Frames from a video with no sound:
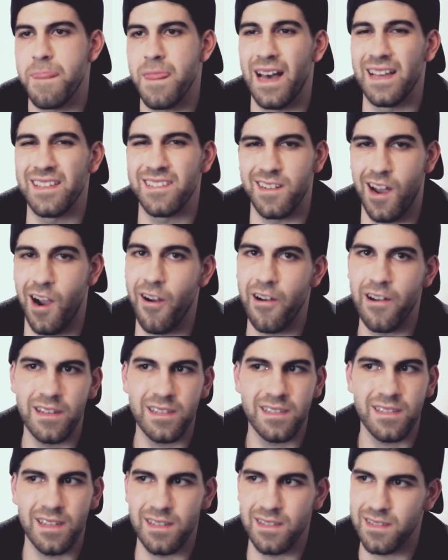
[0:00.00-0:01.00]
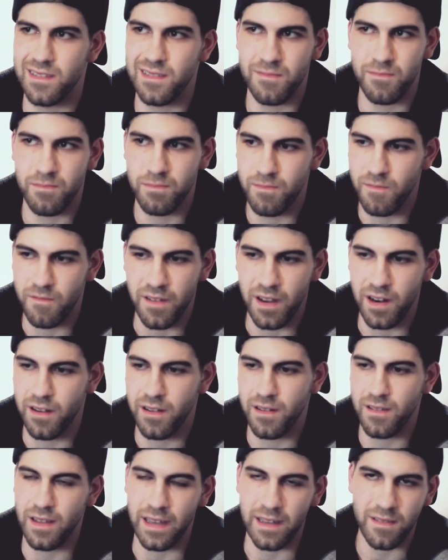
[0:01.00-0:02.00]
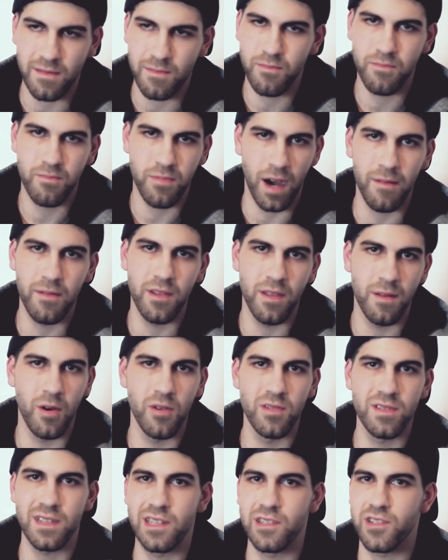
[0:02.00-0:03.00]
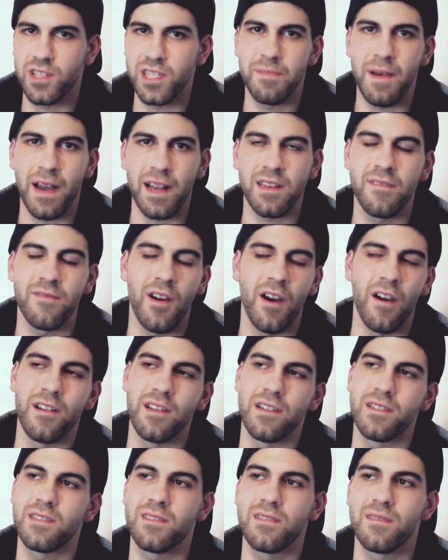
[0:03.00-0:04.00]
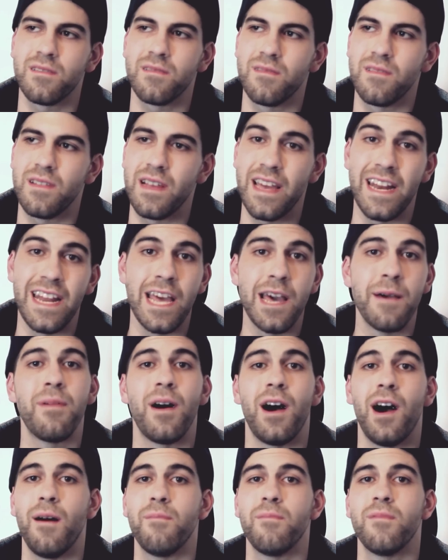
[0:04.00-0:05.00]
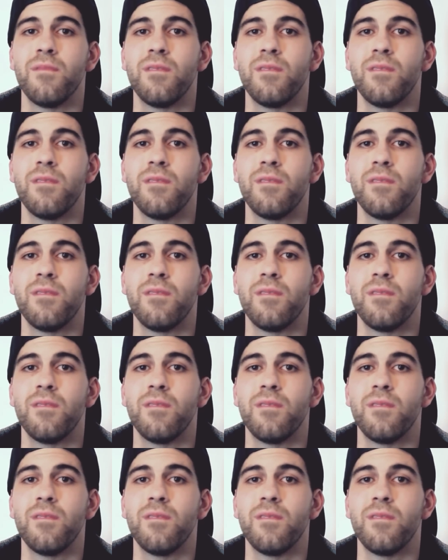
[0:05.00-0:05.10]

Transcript: as an artist, is very like probably the most introspective artist in hip hop,